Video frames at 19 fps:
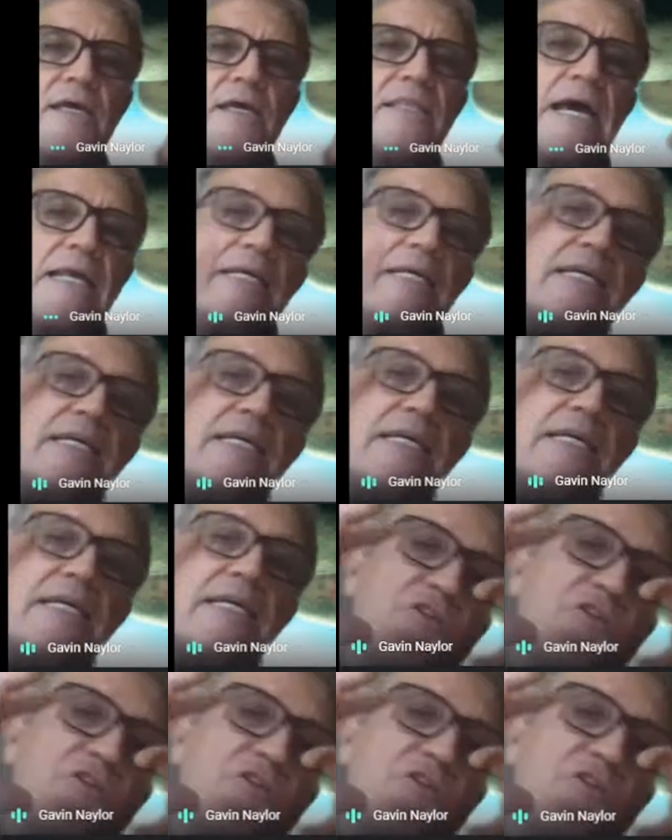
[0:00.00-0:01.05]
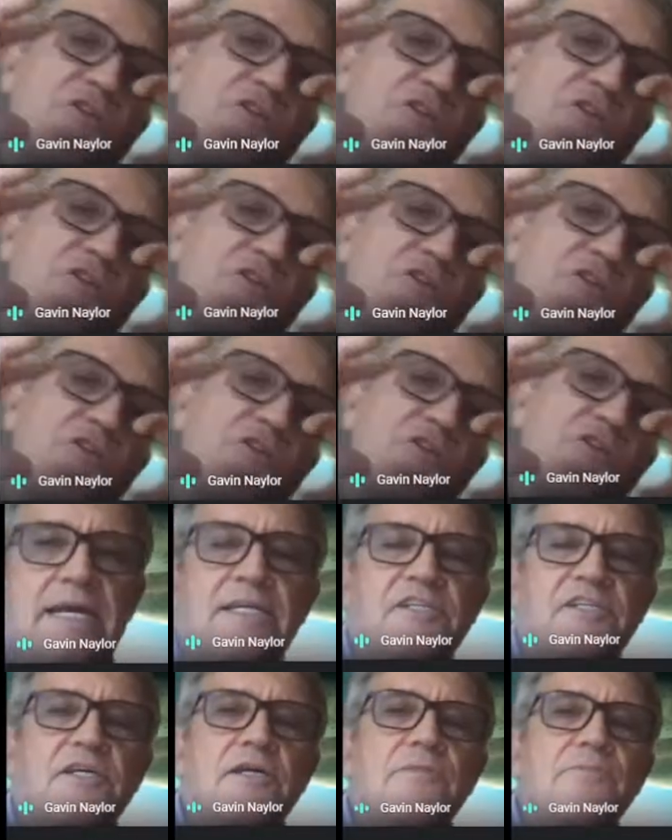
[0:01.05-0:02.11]
that intrinsic
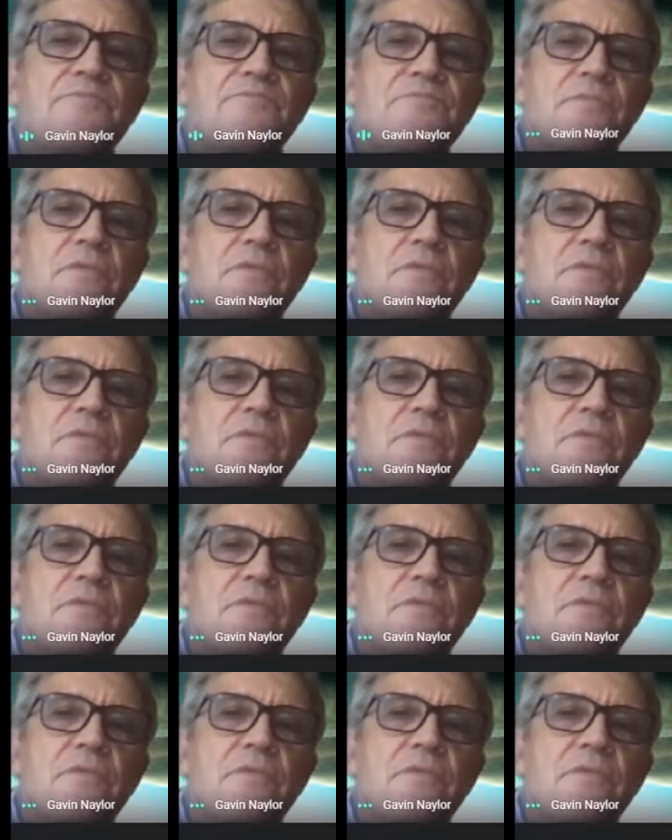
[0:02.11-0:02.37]
architecture